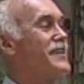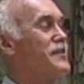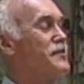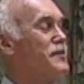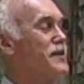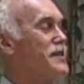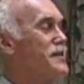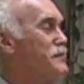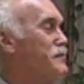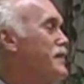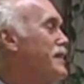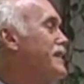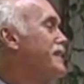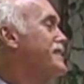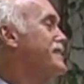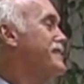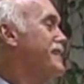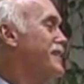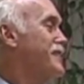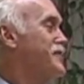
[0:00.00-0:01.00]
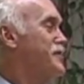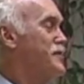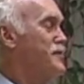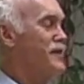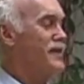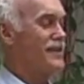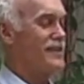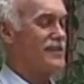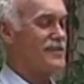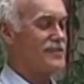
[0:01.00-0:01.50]
The one that really sucks
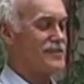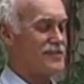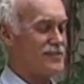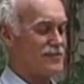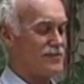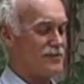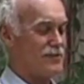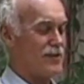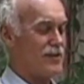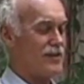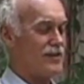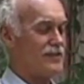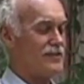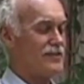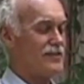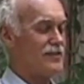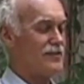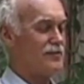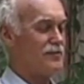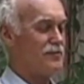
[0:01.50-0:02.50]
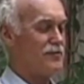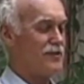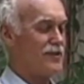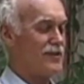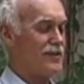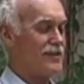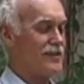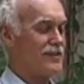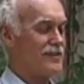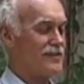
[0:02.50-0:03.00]
you in is rising,
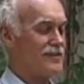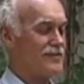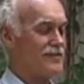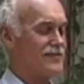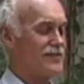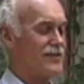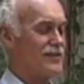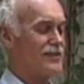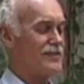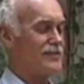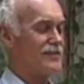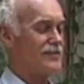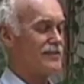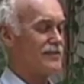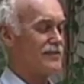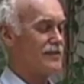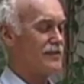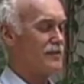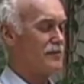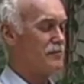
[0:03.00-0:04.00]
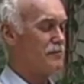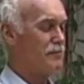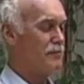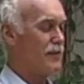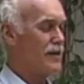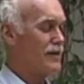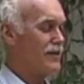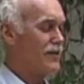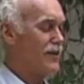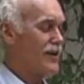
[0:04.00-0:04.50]
falling, rising.
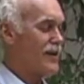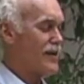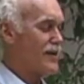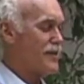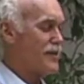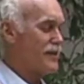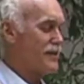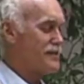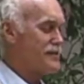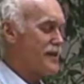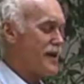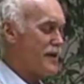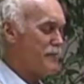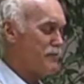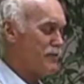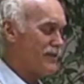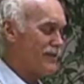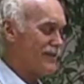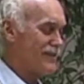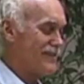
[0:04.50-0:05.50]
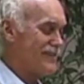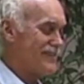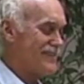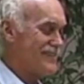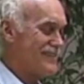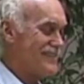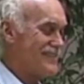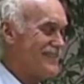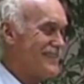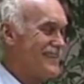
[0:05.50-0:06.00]
My God, I think it's happening.
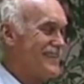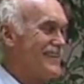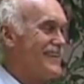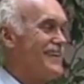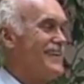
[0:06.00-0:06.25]
See?